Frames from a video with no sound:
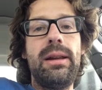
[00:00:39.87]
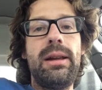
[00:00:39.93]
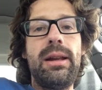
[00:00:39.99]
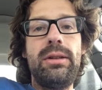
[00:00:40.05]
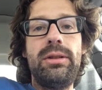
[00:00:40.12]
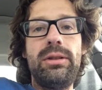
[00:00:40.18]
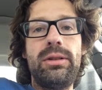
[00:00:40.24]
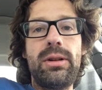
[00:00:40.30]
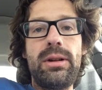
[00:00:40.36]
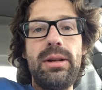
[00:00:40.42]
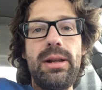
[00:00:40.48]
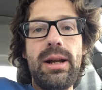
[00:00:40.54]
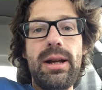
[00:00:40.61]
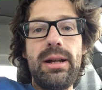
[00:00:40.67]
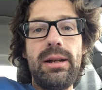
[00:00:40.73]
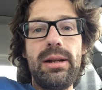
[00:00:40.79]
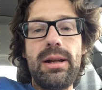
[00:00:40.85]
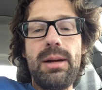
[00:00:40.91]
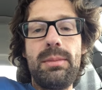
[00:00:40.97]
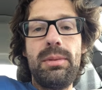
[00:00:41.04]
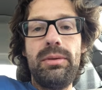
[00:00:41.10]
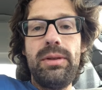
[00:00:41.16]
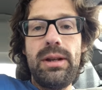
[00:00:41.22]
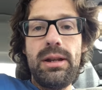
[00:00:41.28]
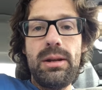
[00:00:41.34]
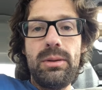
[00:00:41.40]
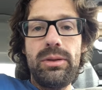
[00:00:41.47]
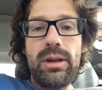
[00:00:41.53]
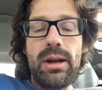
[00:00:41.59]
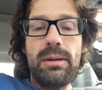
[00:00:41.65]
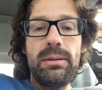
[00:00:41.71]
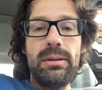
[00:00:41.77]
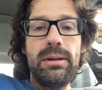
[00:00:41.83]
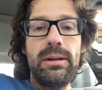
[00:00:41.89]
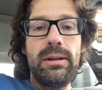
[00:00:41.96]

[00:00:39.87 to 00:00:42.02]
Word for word: and she's already got a couple videos out.